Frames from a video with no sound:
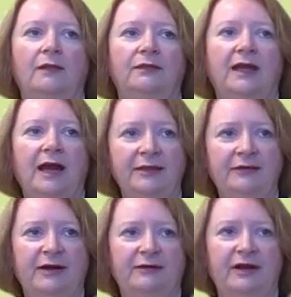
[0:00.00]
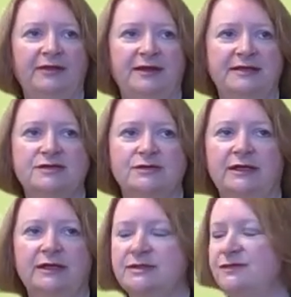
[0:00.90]
The other area I think is
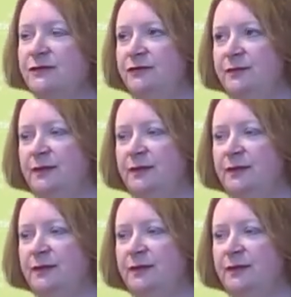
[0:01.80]
really useful from the